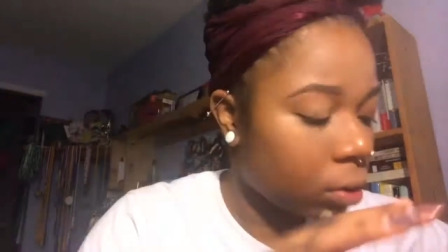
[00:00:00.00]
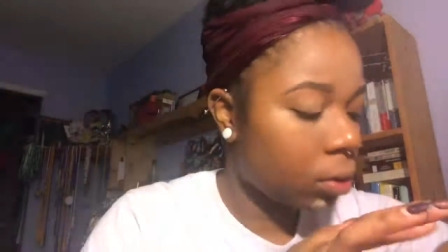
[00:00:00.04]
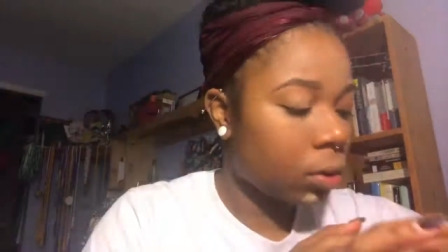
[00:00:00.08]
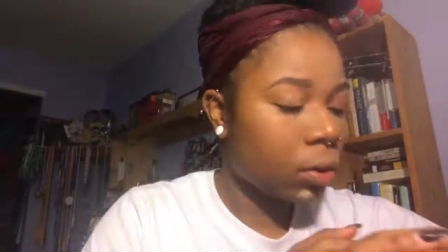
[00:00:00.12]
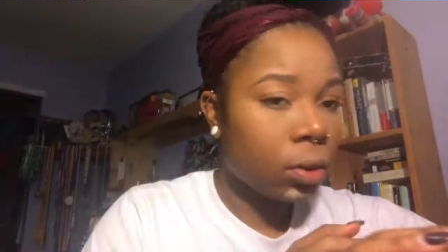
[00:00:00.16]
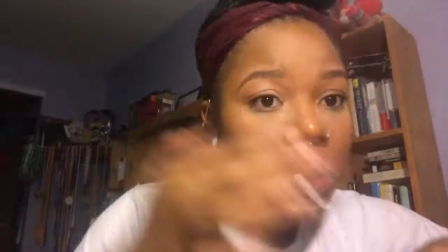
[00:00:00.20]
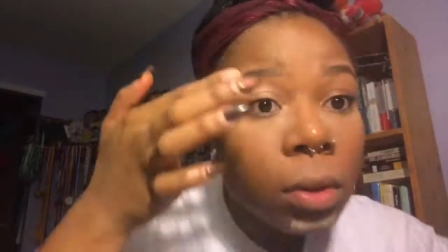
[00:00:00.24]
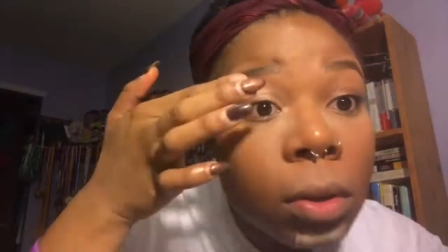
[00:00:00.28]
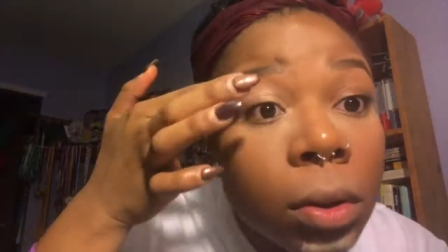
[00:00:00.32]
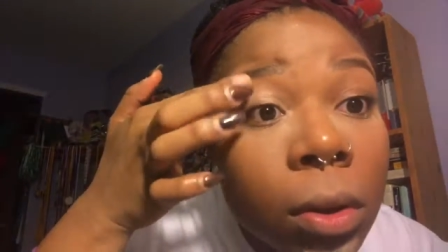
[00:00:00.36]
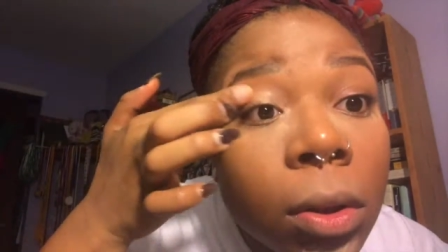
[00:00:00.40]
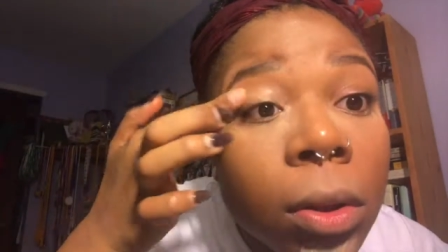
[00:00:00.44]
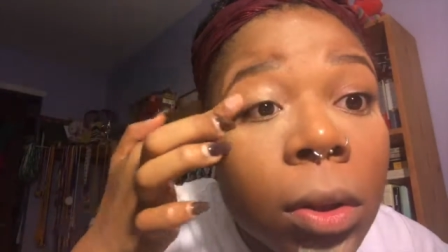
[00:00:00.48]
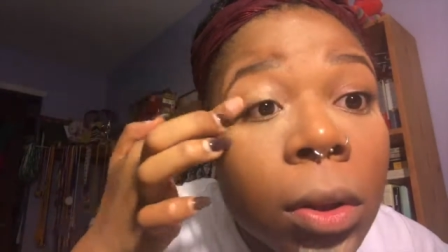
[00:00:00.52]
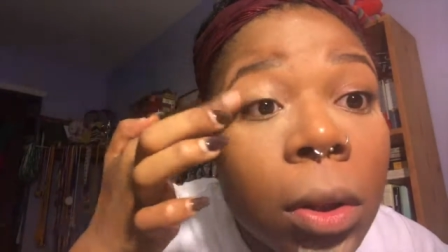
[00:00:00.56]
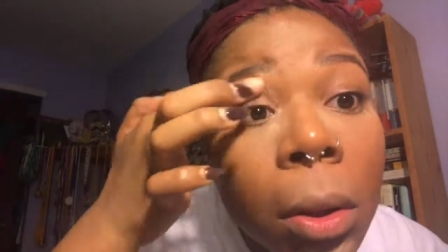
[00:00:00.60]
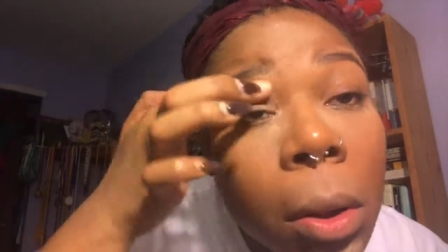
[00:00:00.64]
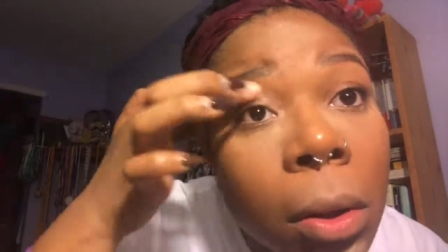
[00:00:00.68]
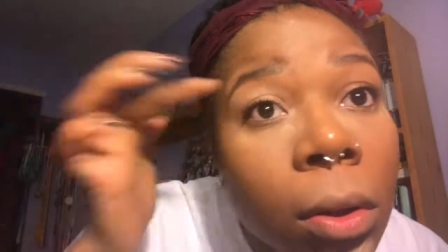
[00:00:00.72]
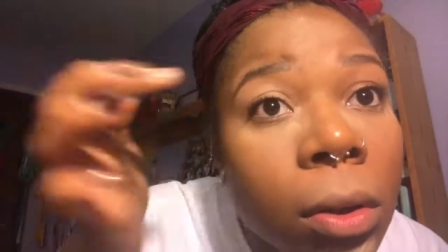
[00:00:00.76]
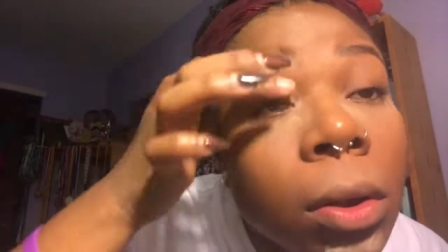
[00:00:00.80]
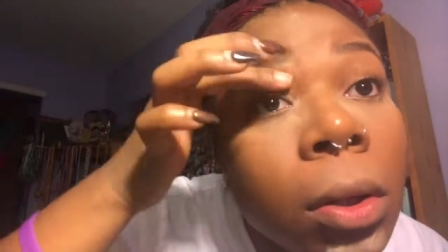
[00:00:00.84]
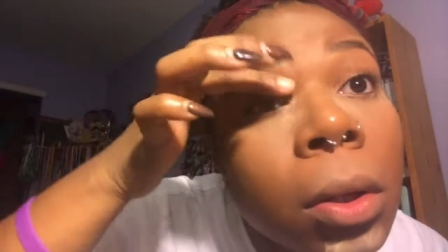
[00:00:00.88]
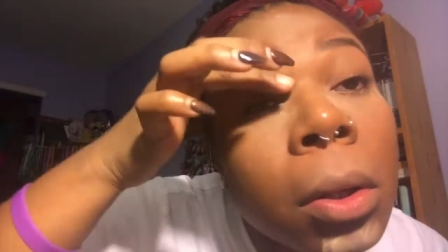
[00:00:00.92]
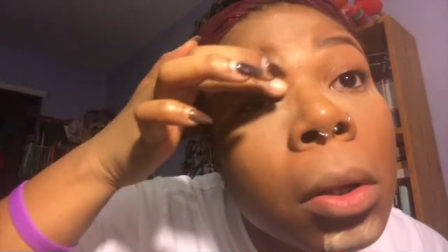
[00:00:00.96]
I'm also putting
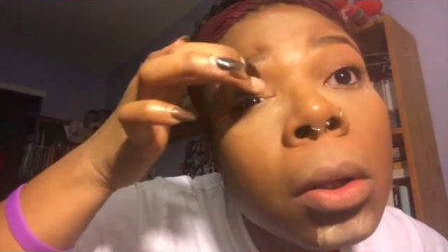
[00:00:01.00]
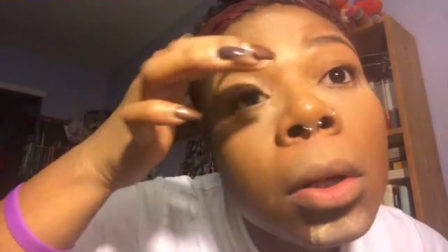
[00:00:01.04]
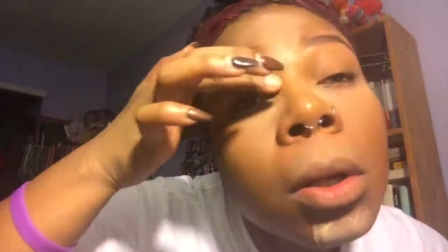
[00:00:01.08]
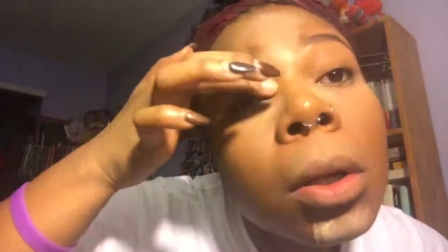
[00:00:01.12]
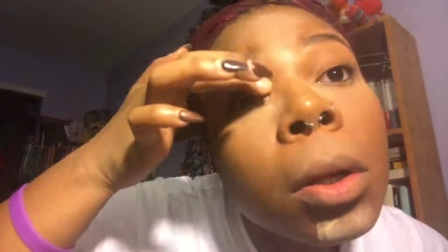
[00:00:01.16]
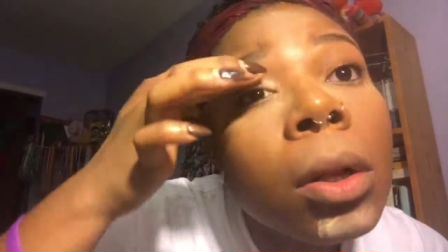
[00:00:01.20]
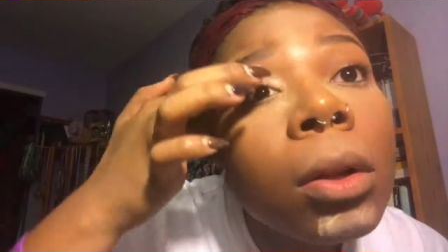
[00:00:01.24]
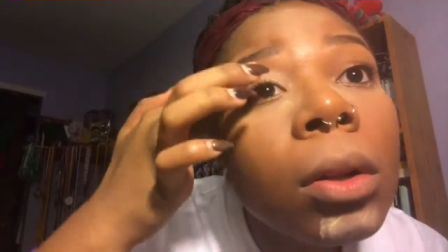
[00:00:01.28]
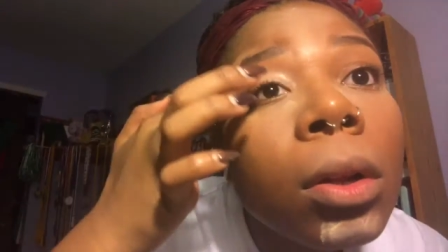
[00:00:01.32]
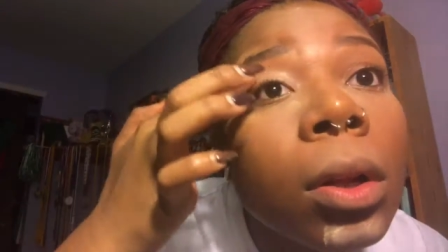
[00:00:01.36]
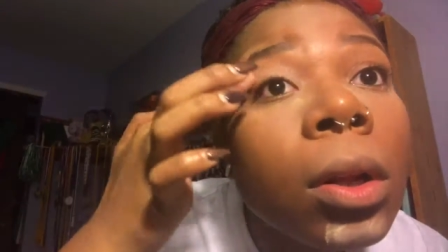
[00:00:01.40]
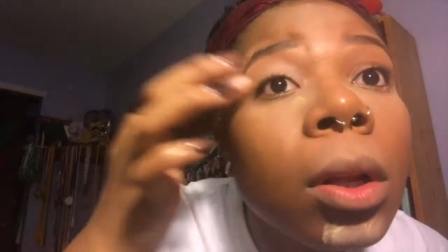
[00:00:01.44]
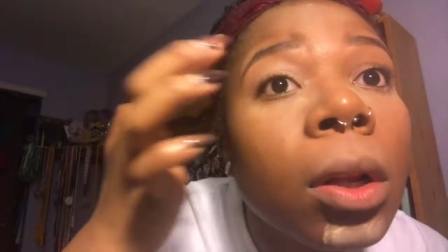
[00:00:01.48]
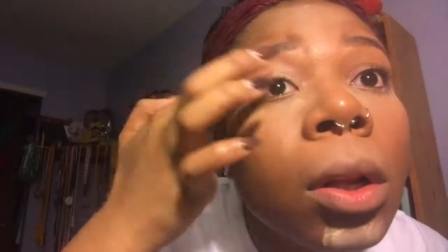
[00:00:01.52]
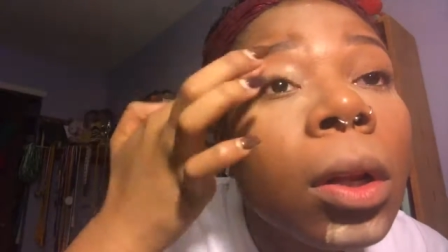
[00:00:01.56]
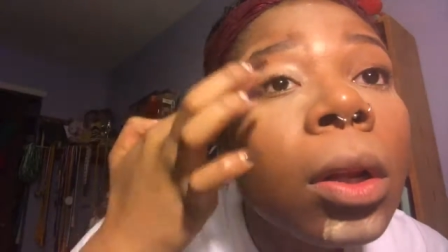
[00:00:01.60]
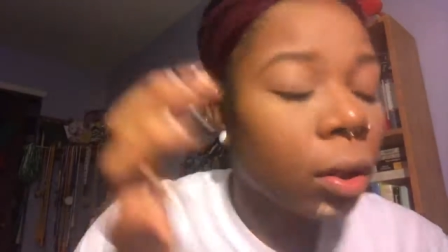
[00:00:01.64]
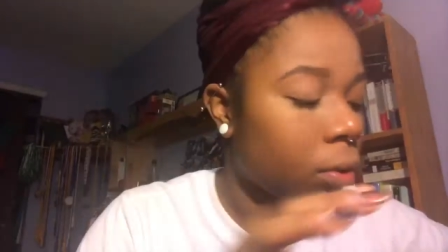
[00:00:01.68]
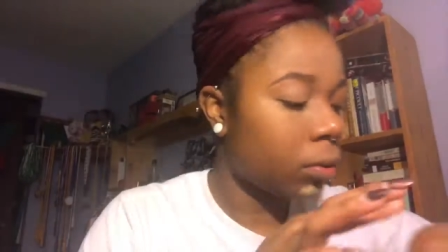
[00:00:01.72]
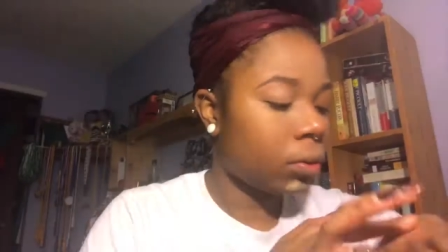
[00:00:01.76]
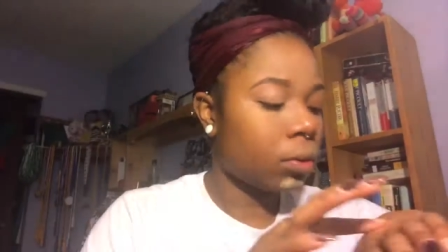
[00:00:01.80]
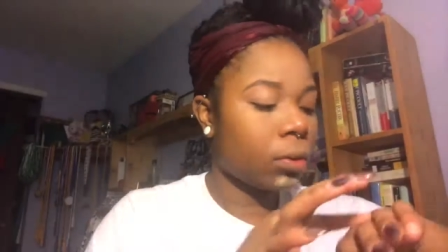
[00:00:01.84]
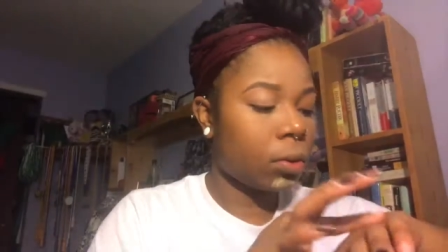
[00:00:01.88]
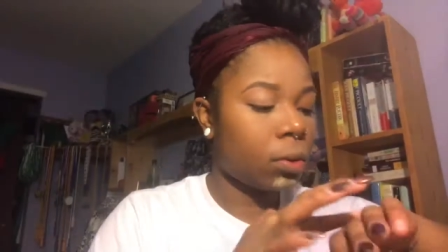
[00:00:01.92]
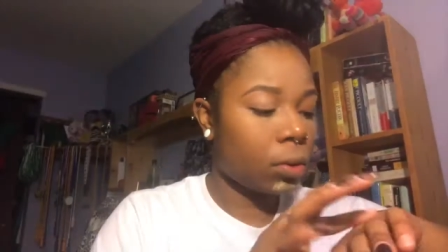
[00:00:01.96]
concealer on my
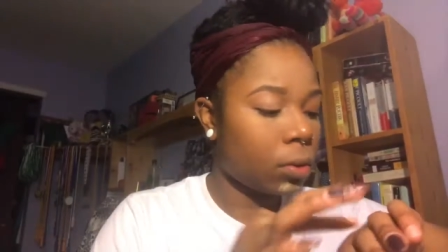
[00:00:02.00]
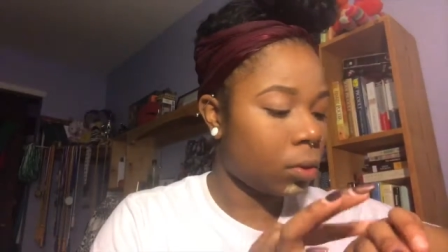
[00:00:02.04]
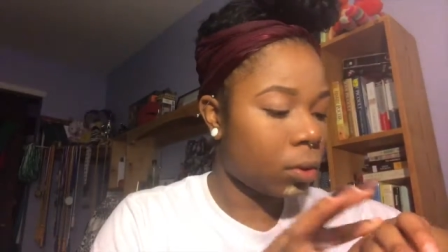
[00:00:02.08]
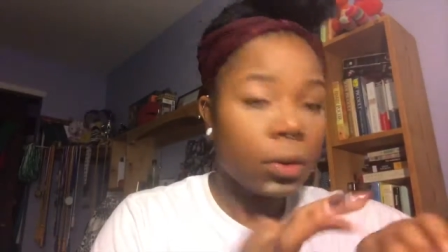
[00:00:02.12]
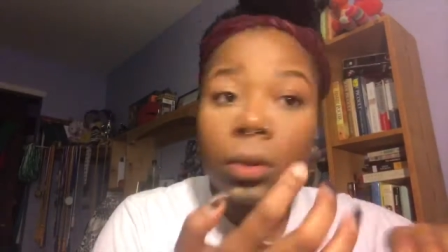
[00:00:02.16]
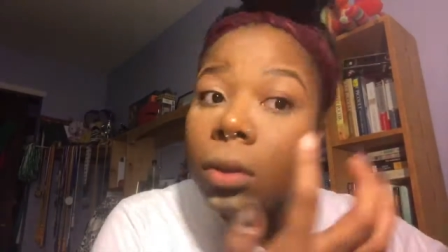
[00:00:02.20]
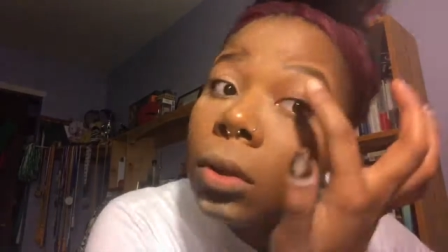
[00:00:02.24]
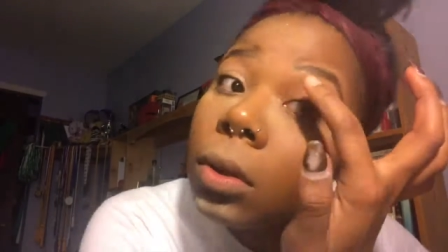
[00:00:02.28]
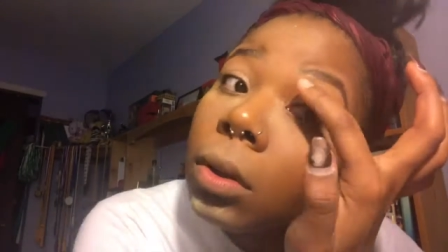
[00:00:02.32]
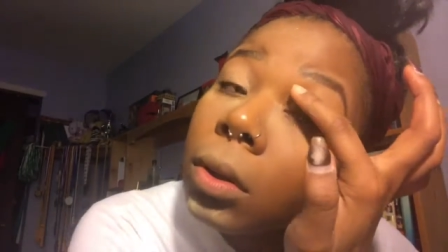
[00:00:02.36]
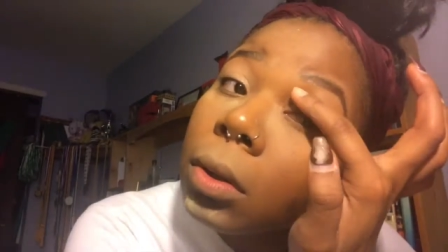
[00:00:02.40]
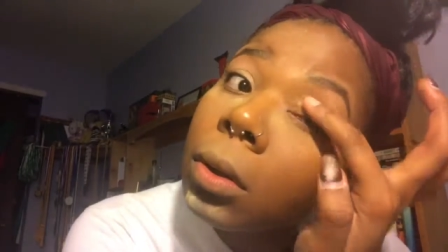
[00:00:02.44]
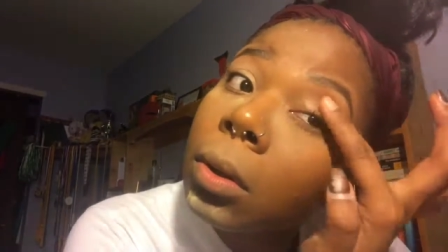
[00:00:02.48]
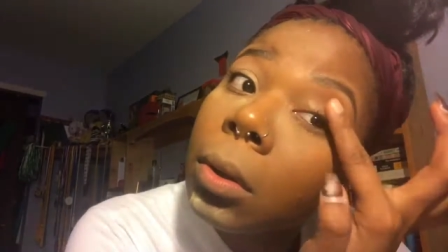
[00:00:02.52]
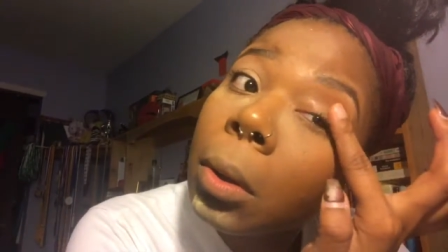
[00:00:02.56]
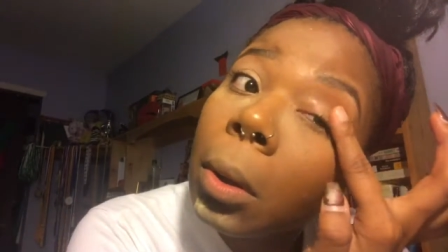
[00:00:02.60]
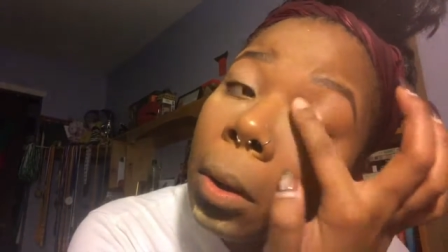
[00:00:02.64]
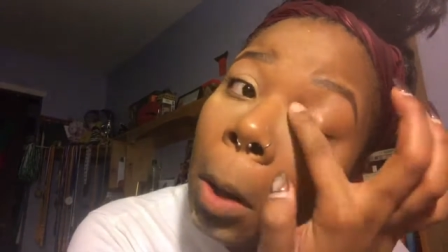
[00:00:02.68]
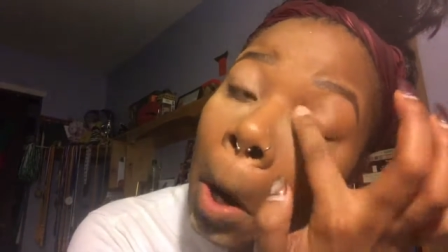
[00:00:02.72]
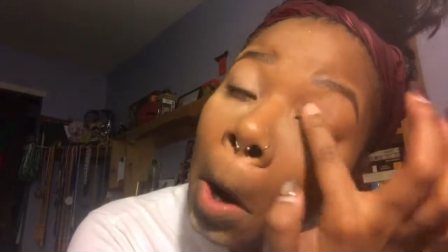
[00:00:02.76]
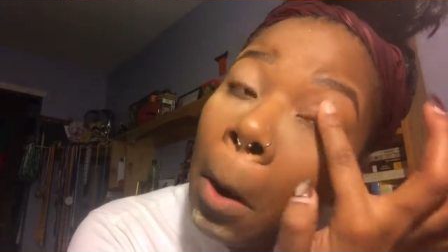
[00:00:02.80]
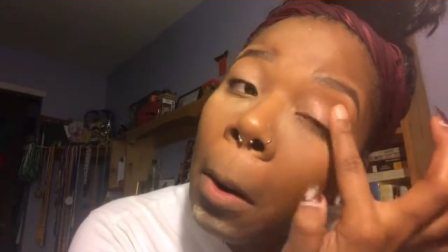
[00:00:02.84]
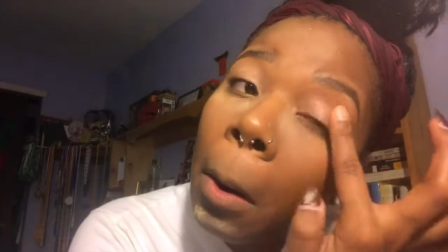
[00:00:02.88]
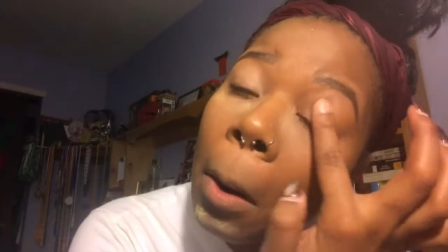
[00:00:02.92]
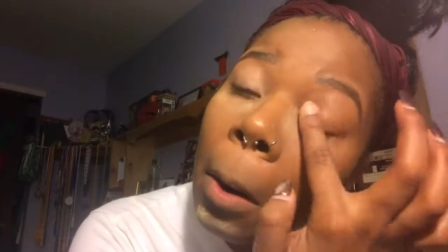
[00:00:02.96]
eyelids so I can
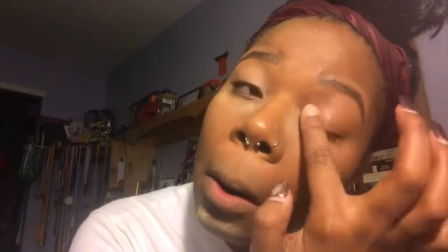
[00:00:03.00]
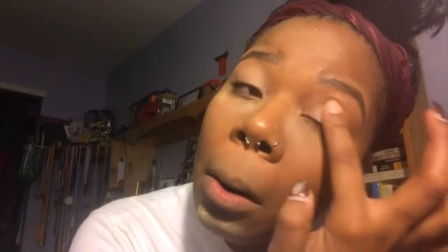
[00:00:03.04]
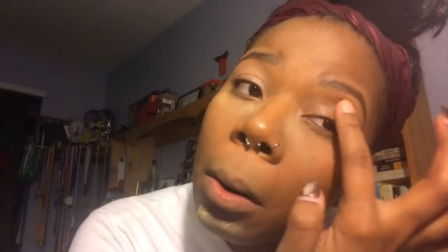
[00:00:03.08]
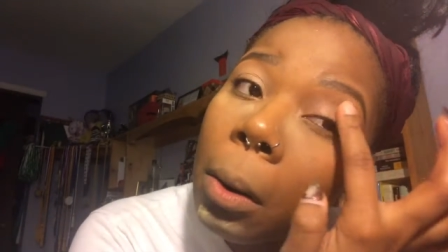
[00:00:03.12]
do